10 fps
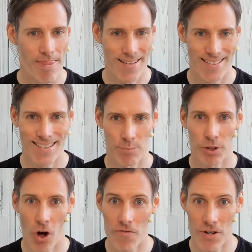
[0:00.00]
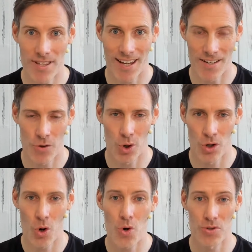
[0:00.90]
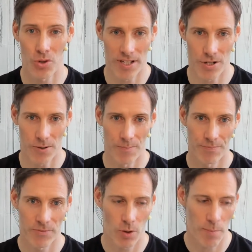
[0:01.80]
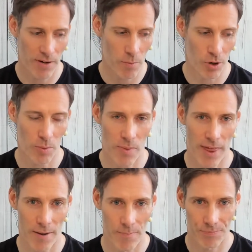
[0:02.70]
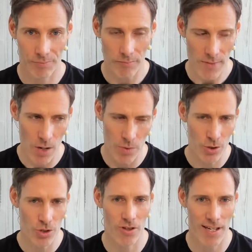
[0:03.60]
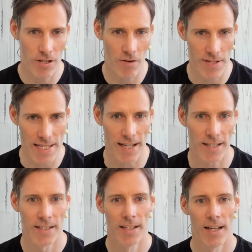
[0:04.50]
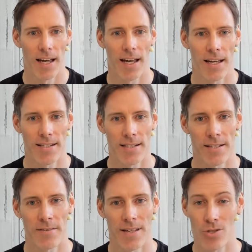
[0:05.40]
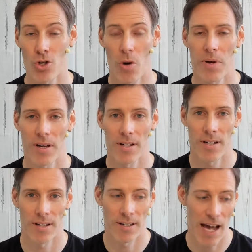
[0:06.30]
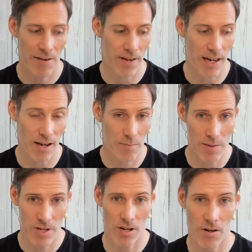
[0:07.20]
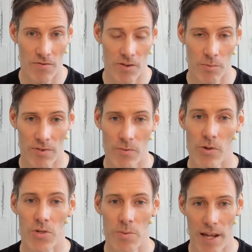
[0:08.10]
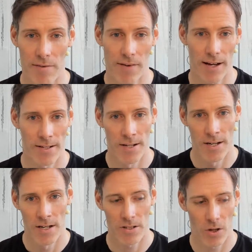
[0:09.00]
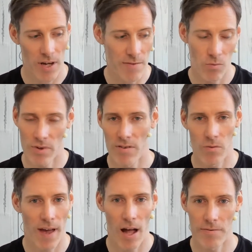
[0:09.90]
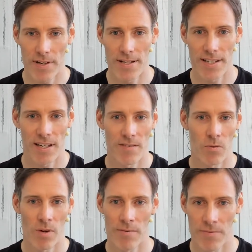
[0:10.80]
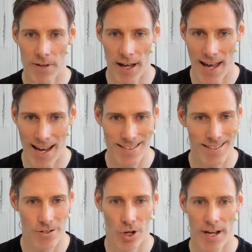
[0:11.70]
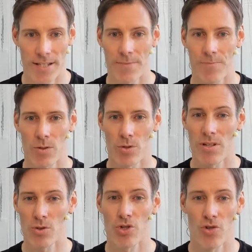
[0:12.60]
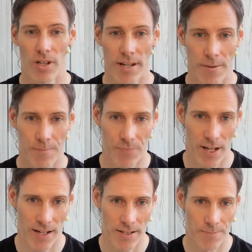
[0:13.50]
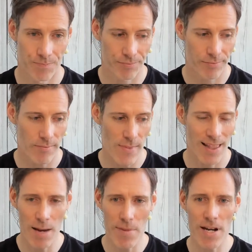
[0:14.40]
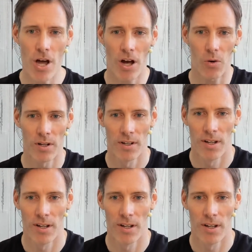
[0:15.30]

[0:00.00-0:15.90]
it's pretty obvious that you've got a cortisol issue. So a bit of a problem there. And we touched on this the other day. And it's stopping Kathy and maybe you from losing belly fat. So even with healthy eating, even with exercise, they're still struggling. And let me know.